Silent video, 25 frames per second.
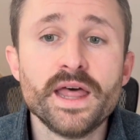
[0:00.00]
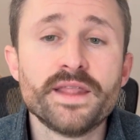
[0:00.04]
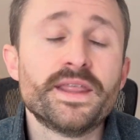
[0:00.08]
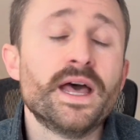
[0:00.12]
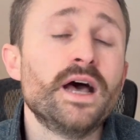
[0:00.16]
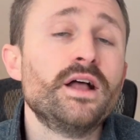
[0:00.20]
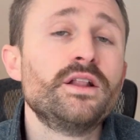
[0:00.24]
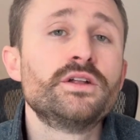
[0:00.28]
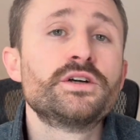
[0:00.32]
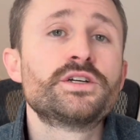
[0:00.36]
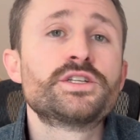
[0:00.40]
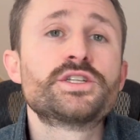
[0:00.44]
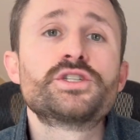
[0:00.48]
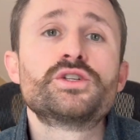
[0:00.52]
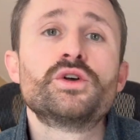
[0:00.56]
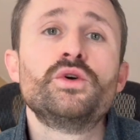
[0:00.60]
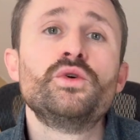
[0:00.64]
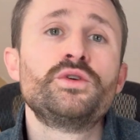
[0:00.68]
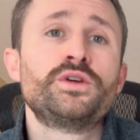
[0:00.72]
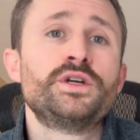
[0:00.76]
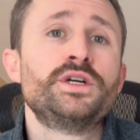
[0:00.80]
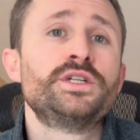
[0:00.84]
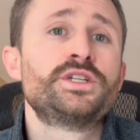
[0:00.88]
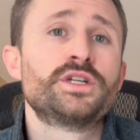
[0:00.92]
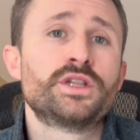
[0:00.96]
That looks
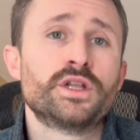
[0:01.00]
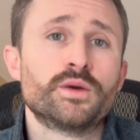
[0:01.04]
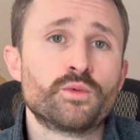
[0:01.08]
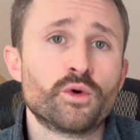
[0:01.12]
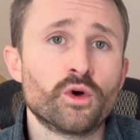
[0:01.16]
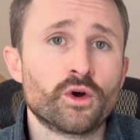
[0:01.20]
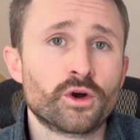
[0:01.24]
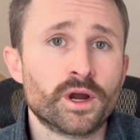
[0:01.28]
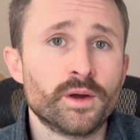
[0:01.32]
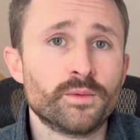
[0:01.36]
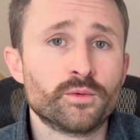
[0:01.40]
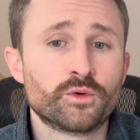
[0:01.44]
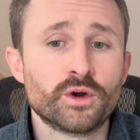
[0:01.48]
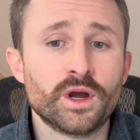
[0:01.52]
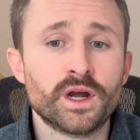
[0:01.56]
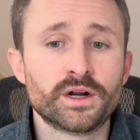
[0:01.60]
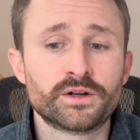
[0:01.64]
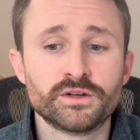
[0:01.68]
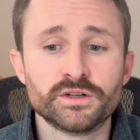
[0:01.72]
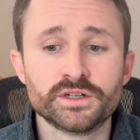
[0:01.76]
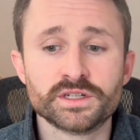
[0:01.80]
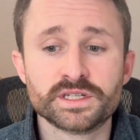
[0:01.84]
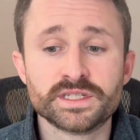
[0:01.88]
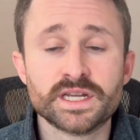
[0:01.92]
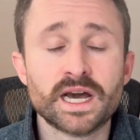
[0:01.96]
so good to the program
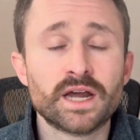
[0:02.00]
directors.